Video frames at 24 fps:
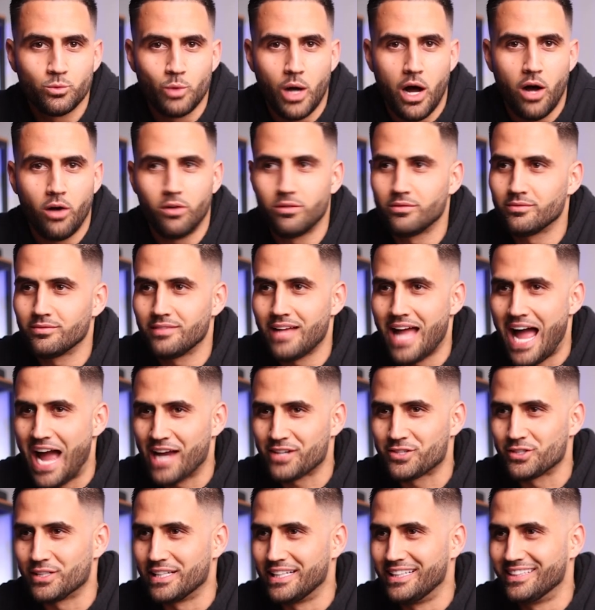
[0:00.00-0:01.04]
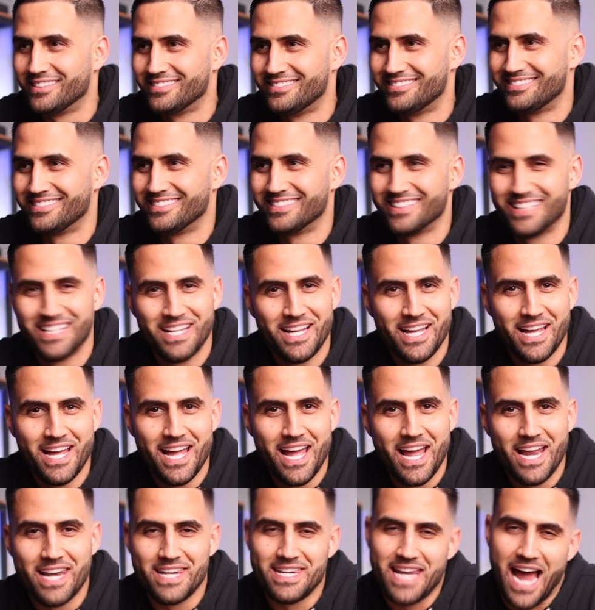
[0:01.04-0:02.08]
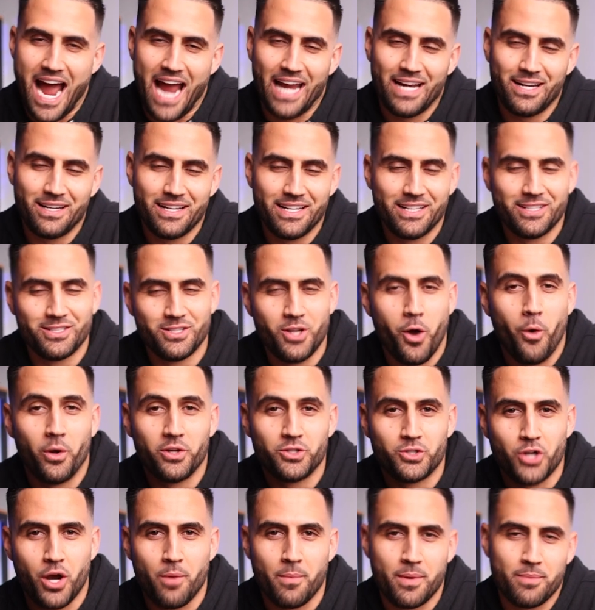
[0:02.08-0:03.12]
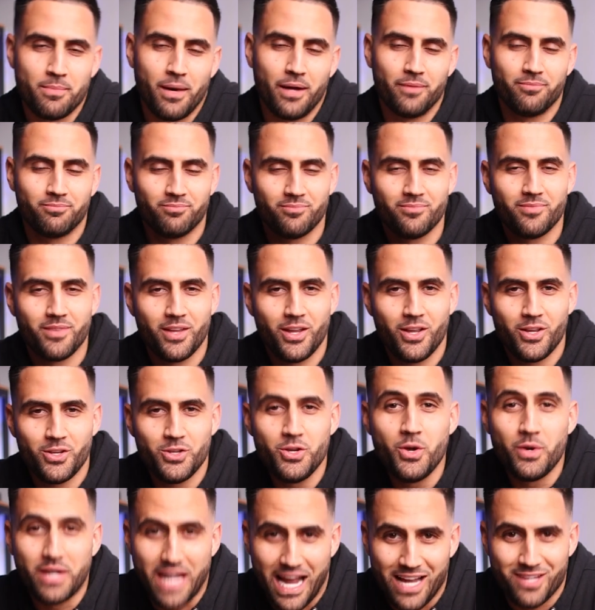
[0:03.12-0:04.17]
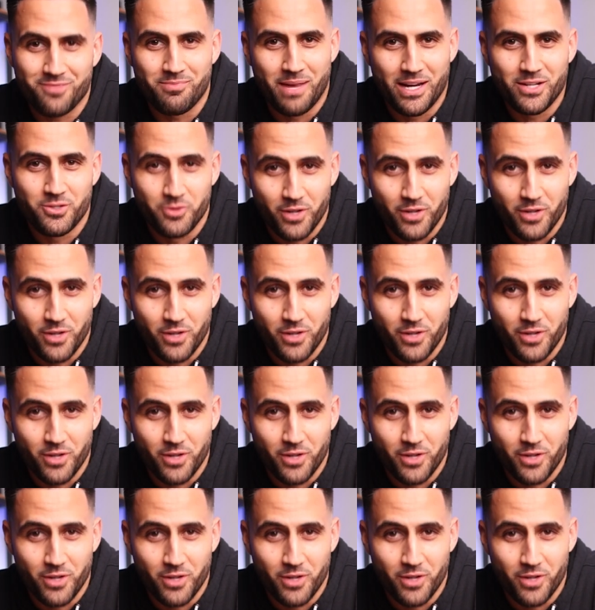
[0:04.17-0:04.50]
Well, actually, nein is no in German, but you catch my